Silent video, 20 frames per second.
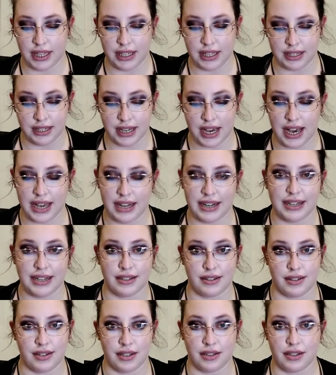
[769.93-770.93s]
He died
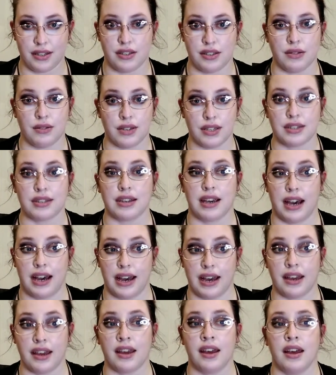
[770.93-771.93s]
instantly. So this
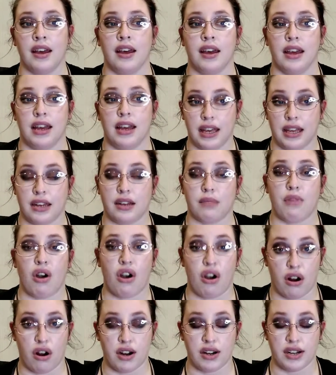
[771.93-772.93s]
guy hit him
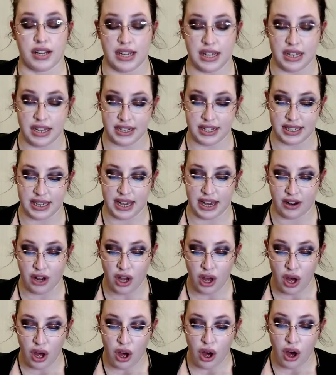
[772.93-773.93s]
hard. He hit his
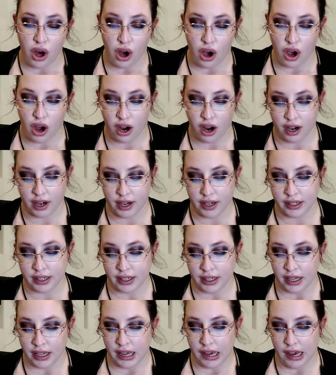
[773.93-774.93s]
head hard.